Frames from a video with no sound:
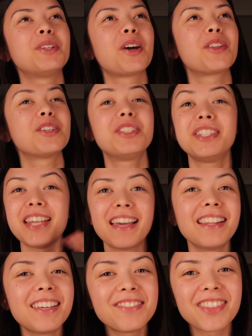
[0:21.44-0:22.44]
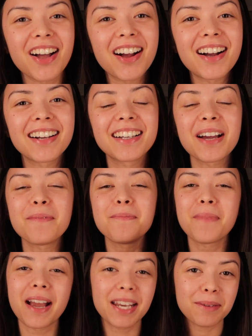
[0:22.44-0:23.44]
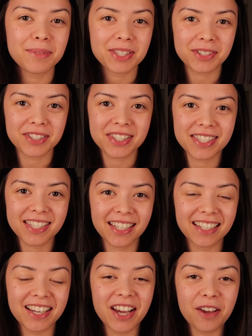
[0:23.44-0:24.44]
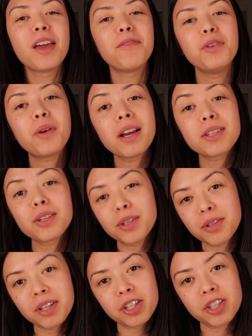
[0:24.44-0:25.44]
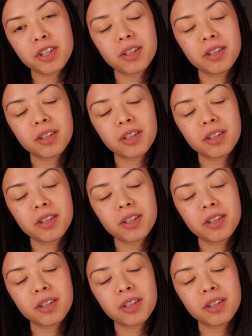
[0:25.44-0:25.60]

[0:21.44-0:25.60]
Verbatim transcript: another daily vlog. My name is Kristina. If you guys are new to...